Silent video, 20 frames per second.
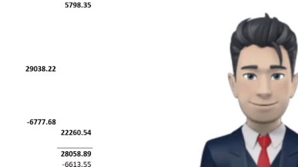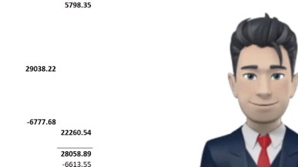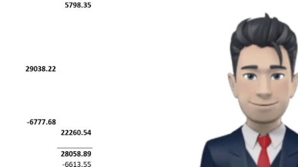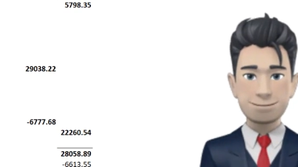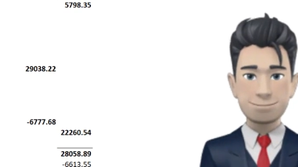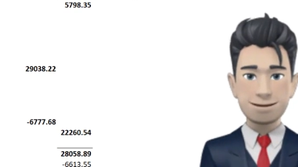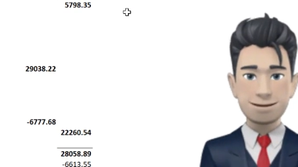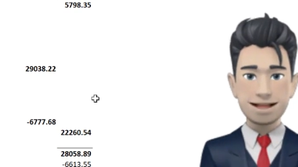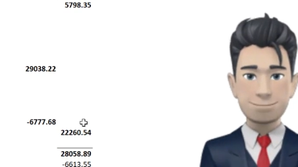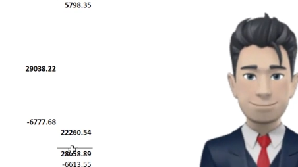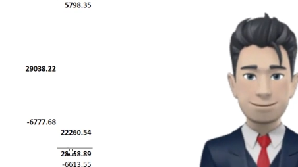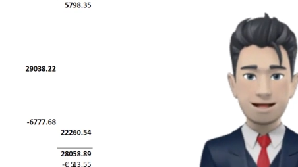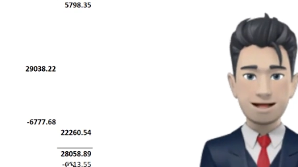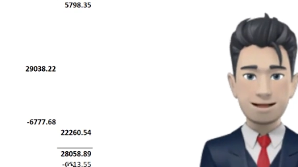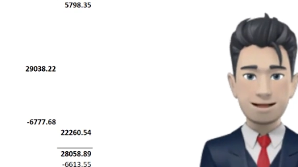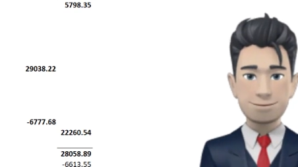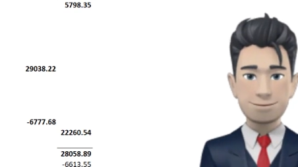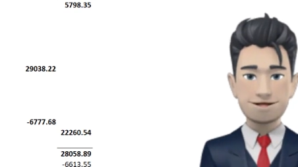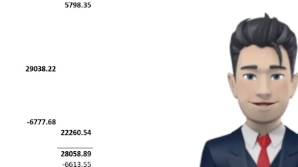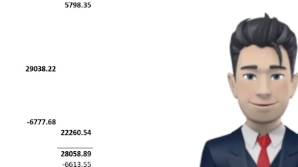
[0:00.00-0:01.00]
must
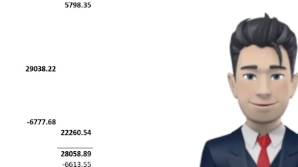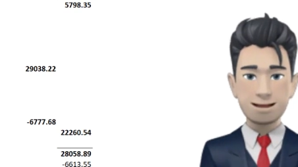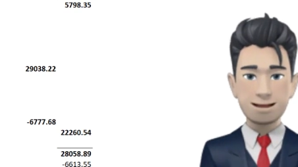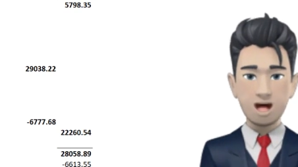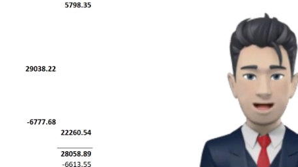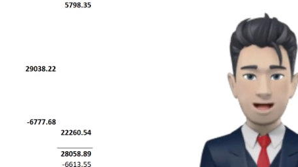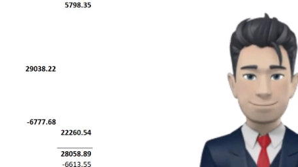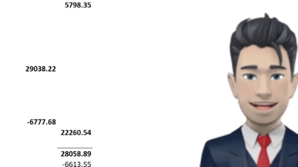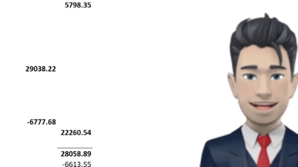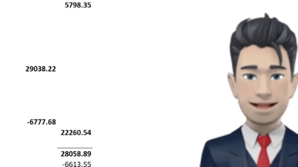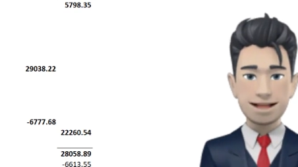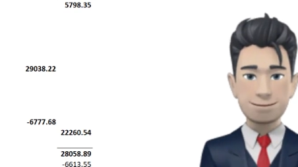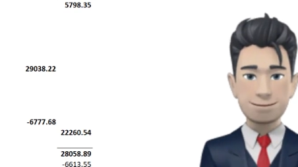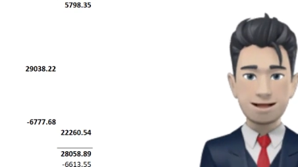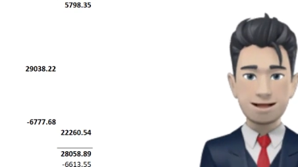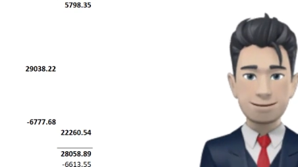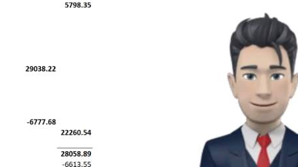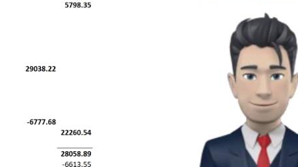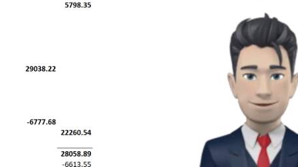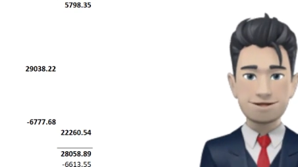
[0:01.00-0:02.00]
be exactly the
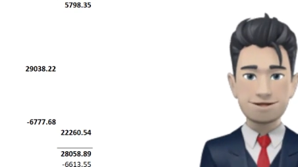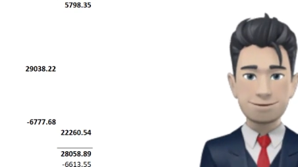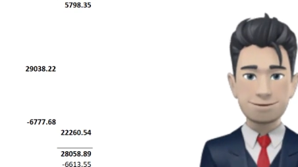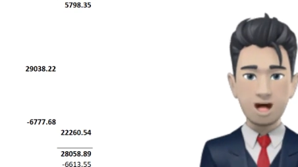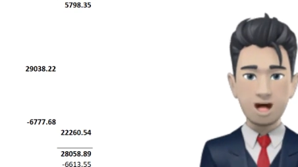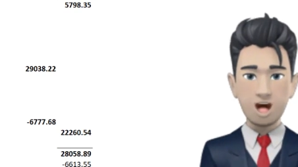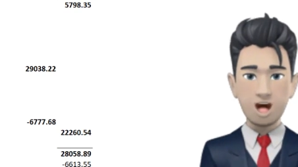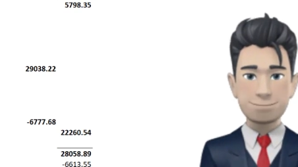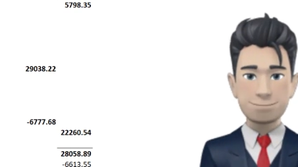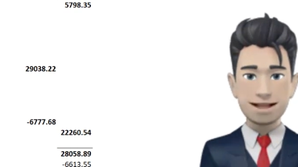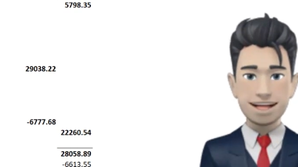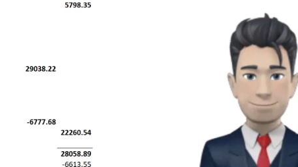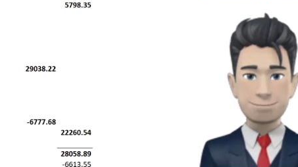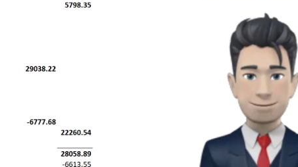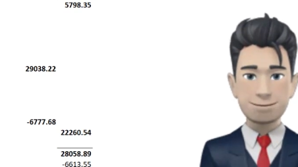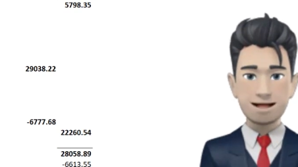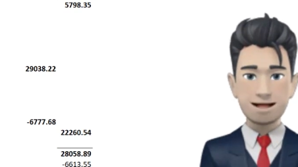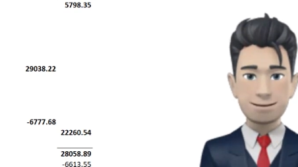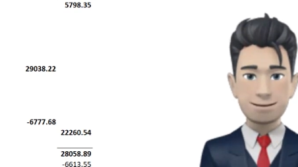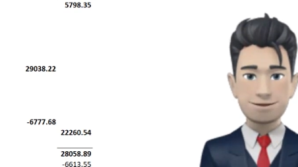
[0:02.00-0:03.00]
same as the
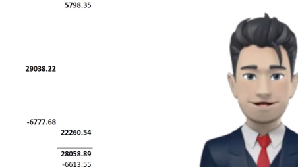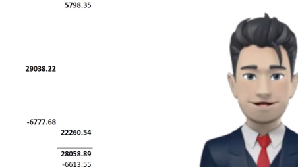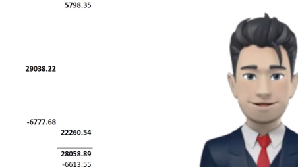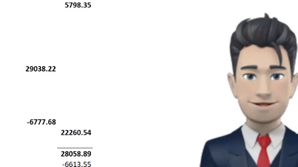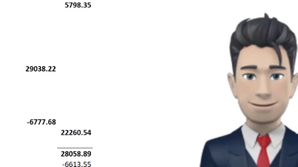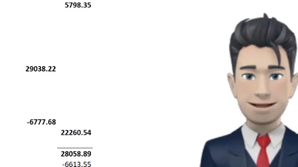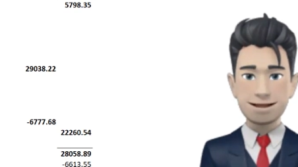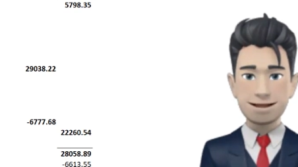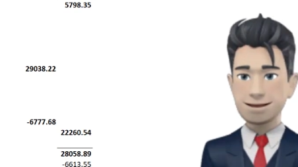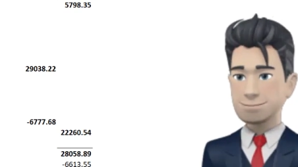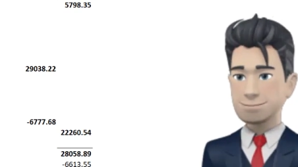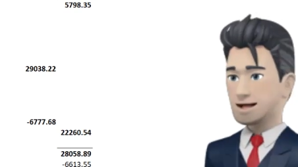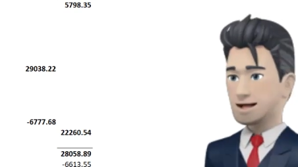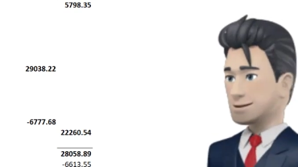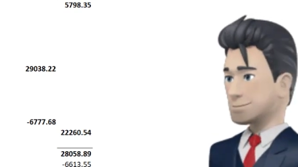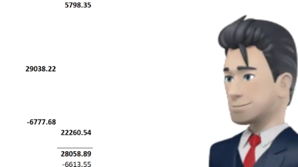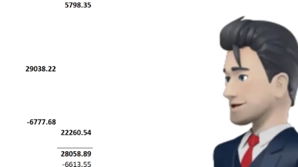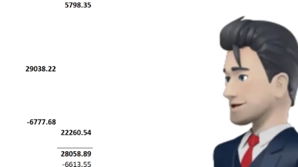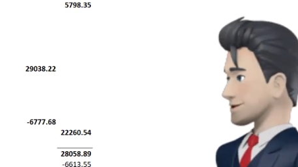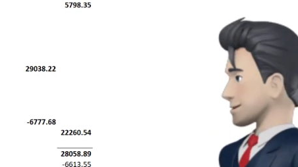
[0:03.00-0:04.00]
value of our
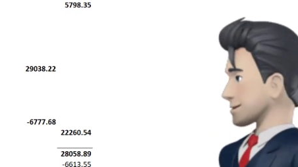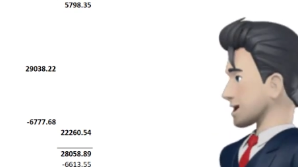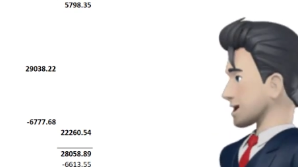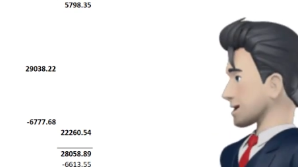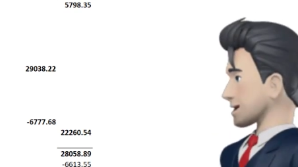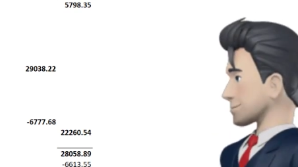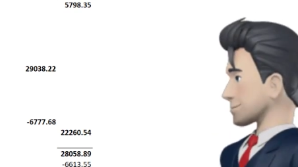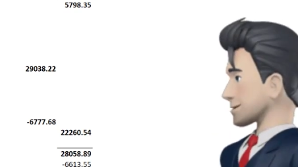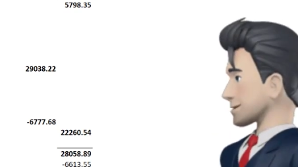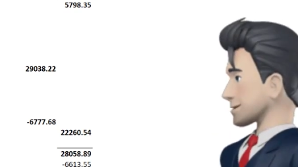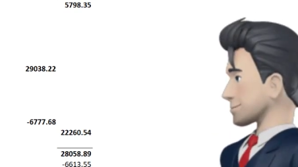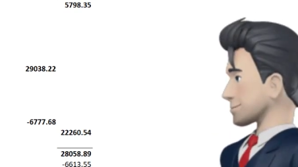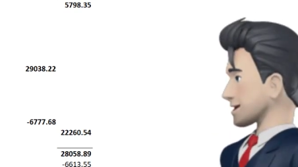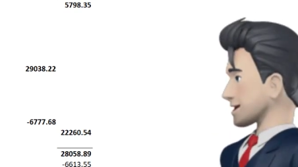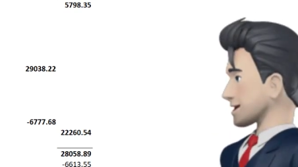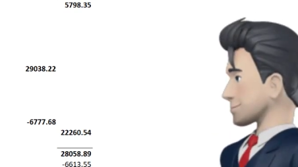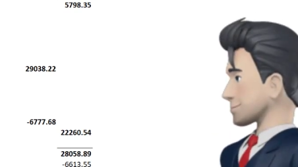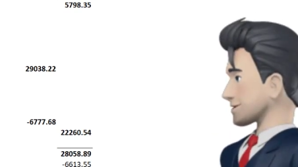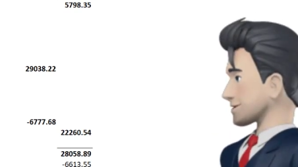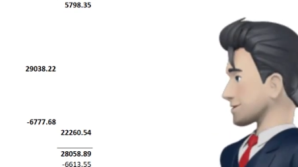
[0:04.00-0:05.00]
net assets
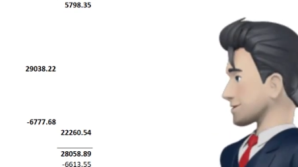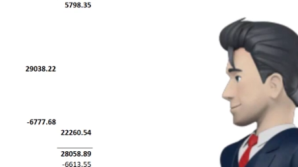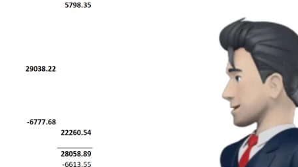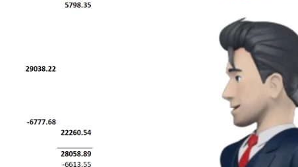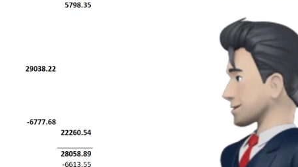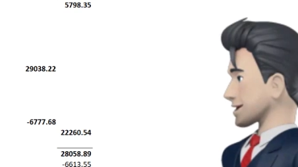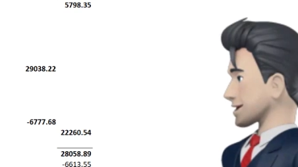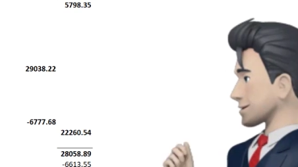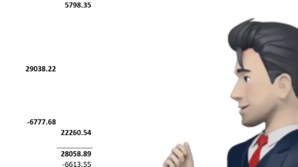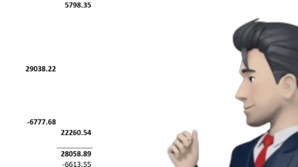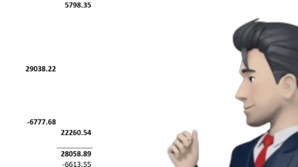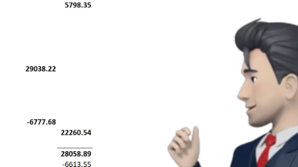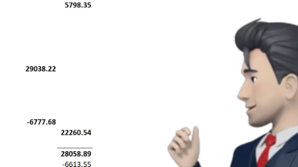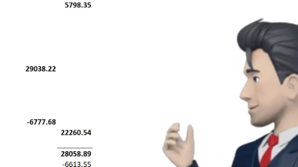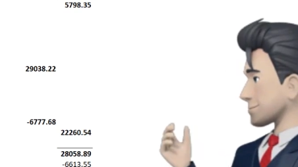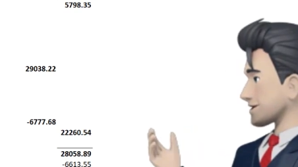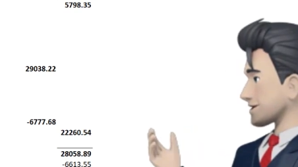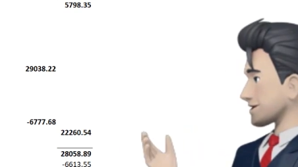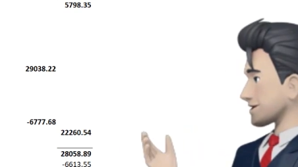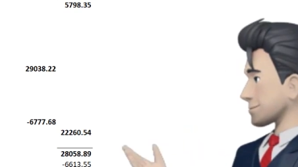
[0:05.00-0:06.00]
less our
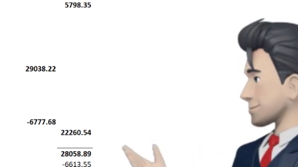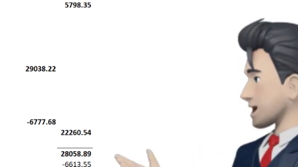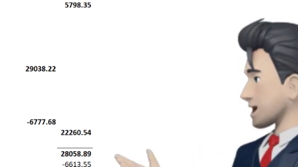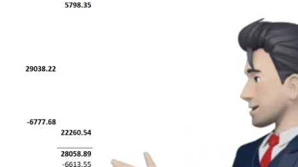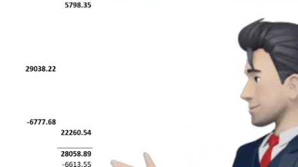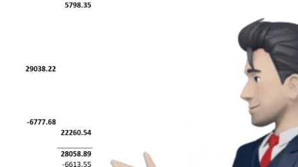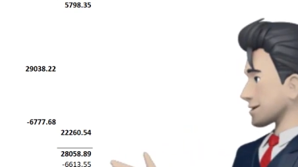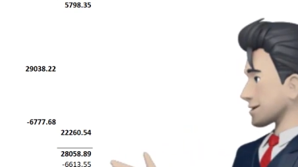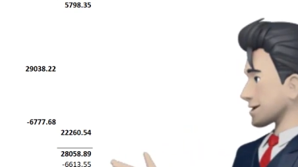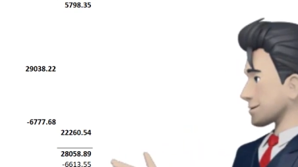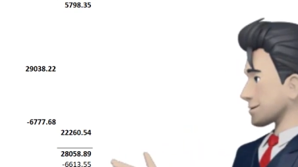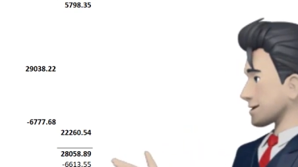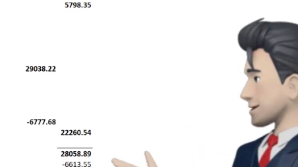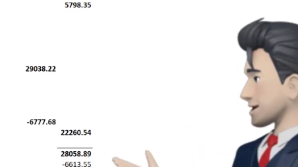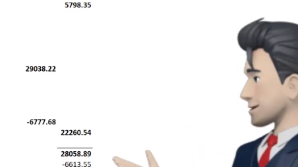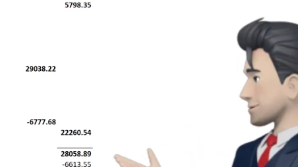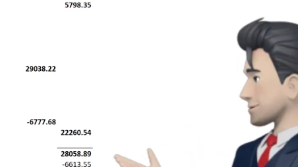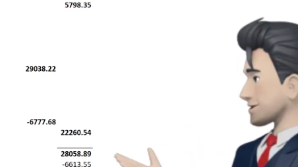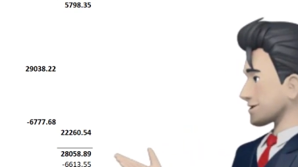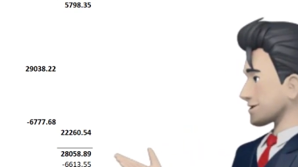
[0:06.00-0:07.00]
long-term liabilities.